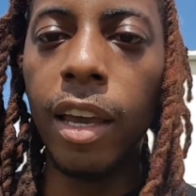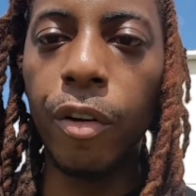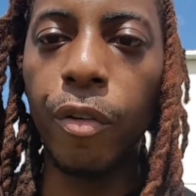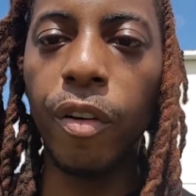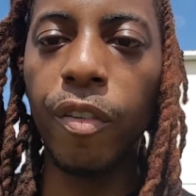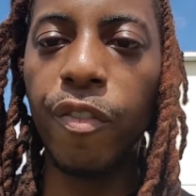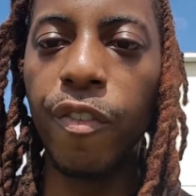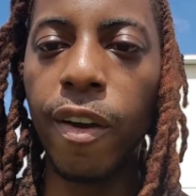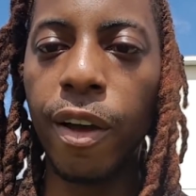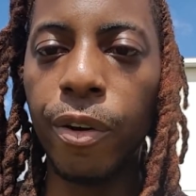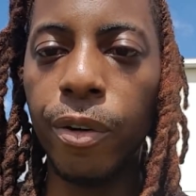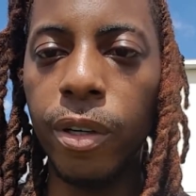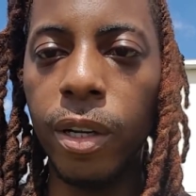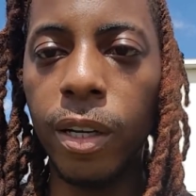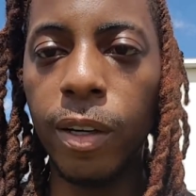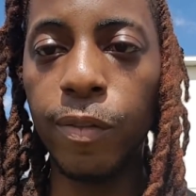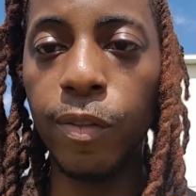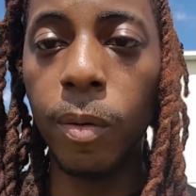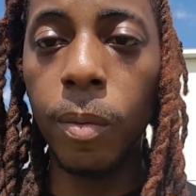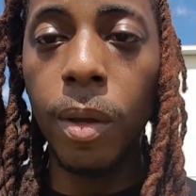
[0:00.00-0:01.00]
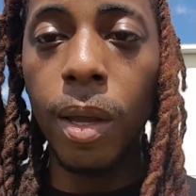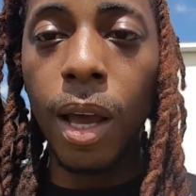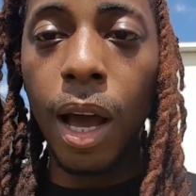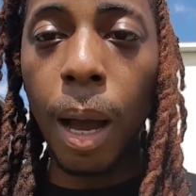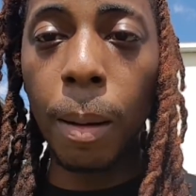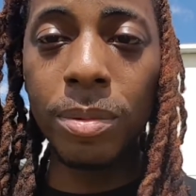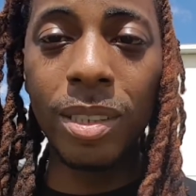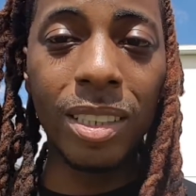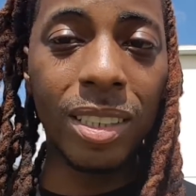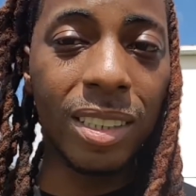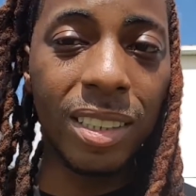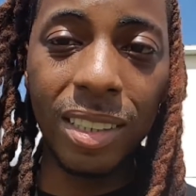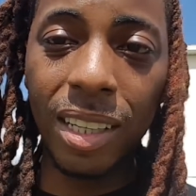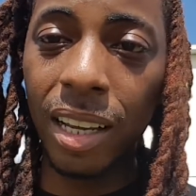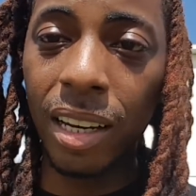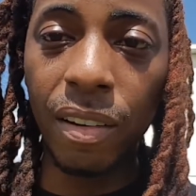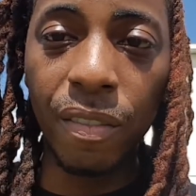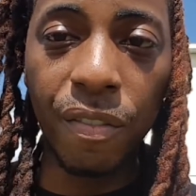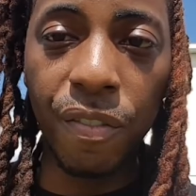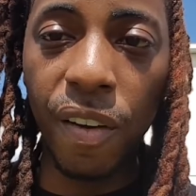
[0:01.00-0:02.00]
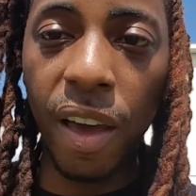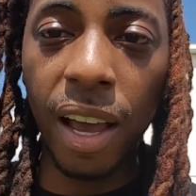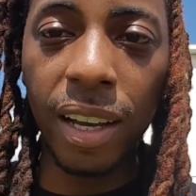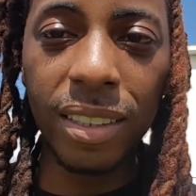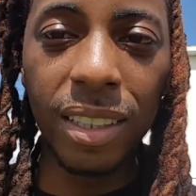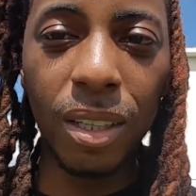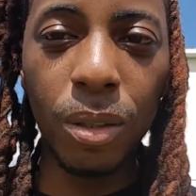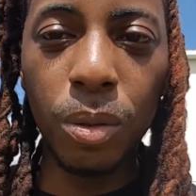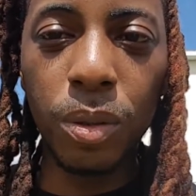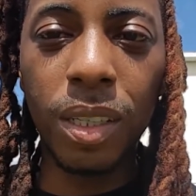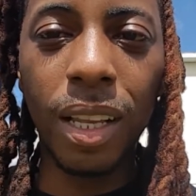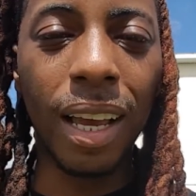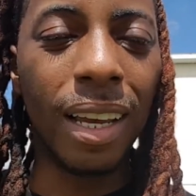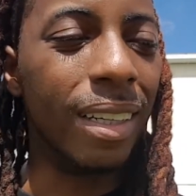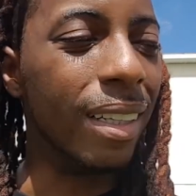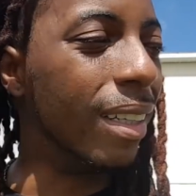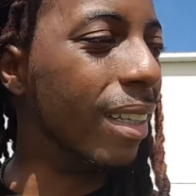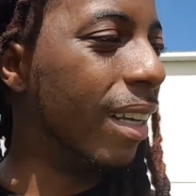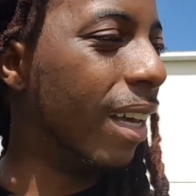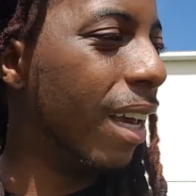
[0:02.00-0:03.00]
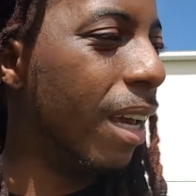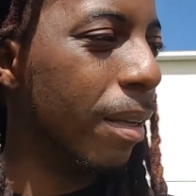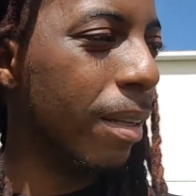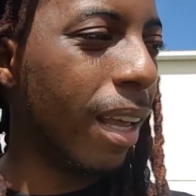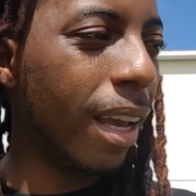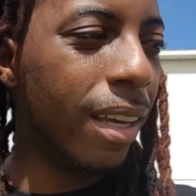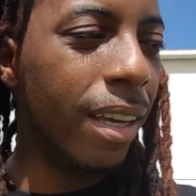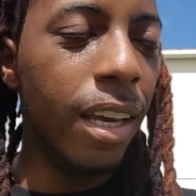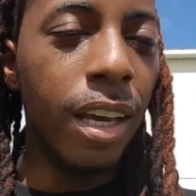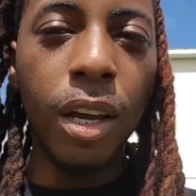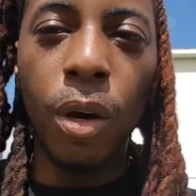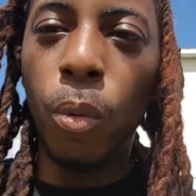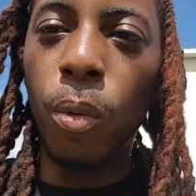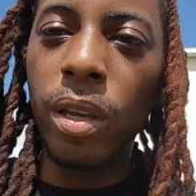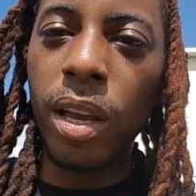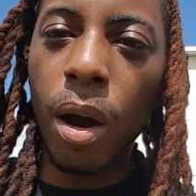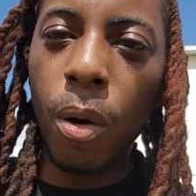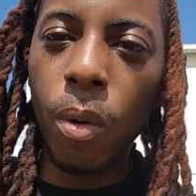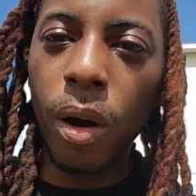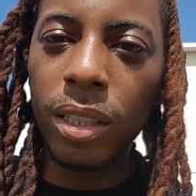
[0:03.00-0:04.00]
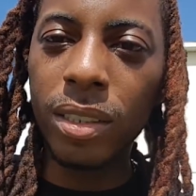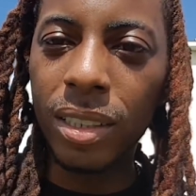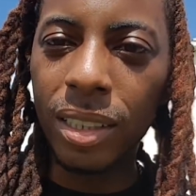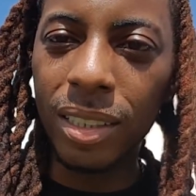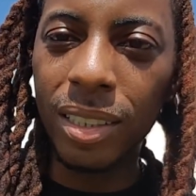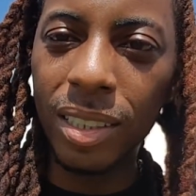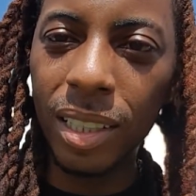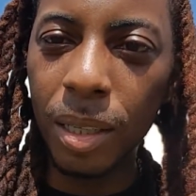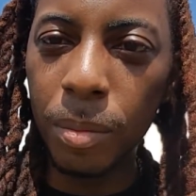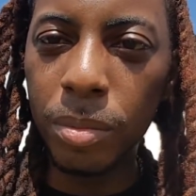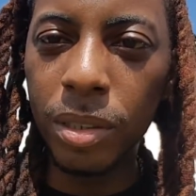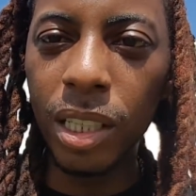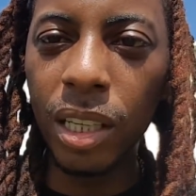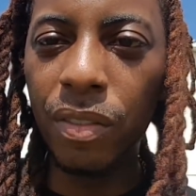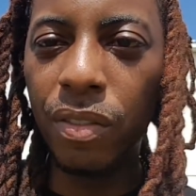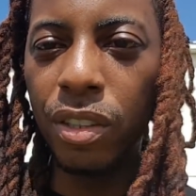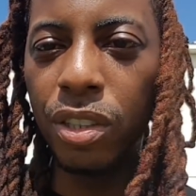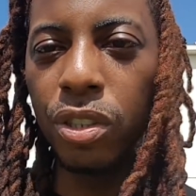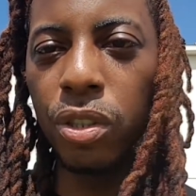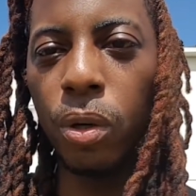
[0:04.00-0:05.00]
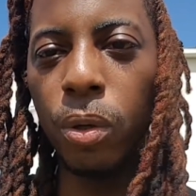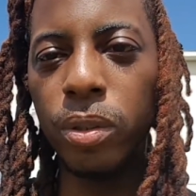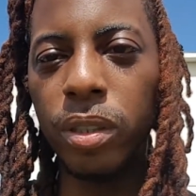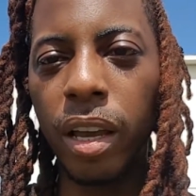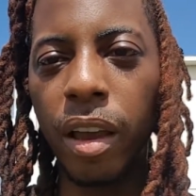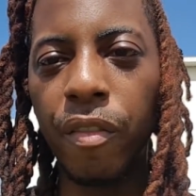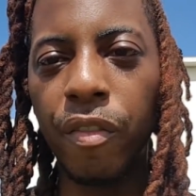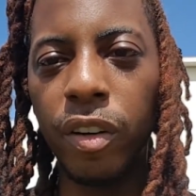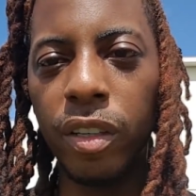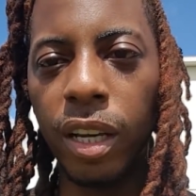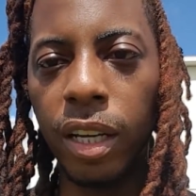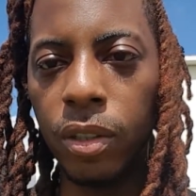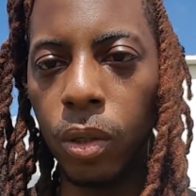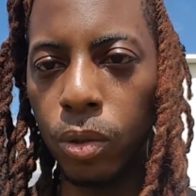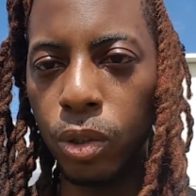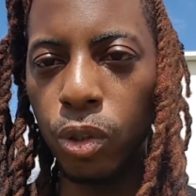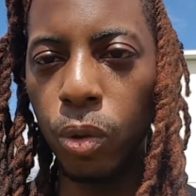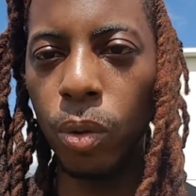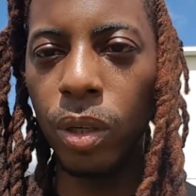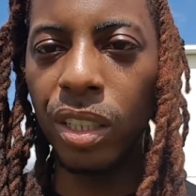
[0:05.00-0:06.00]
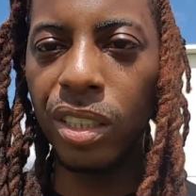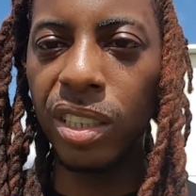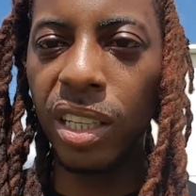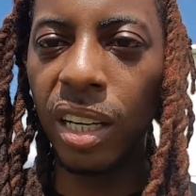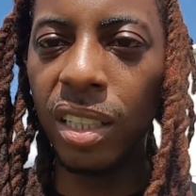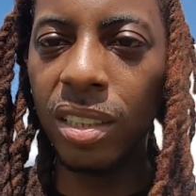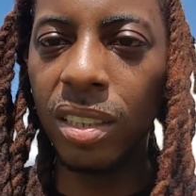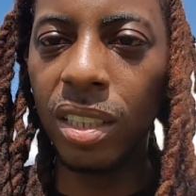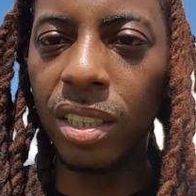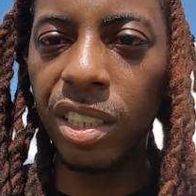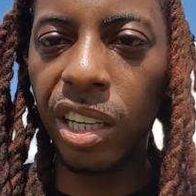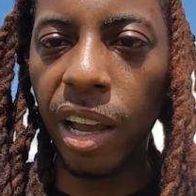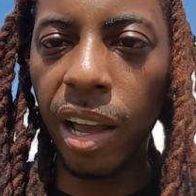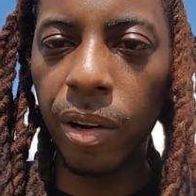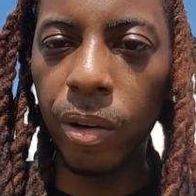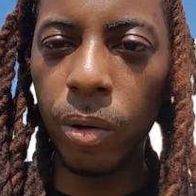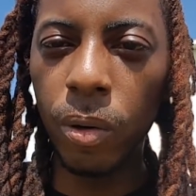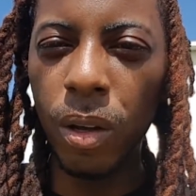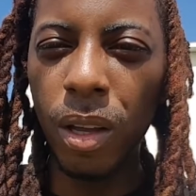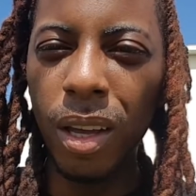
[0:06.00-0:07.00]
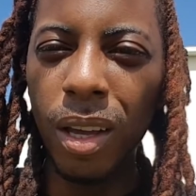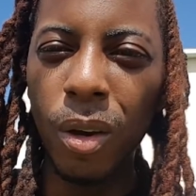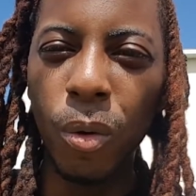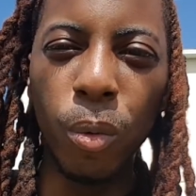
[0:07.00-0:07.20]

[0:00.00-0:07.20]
Angry Fan, or none of them. I'm just stating facts. It was like, damn, like when y'all watch the same TV shows every day, don't you want to change the channel?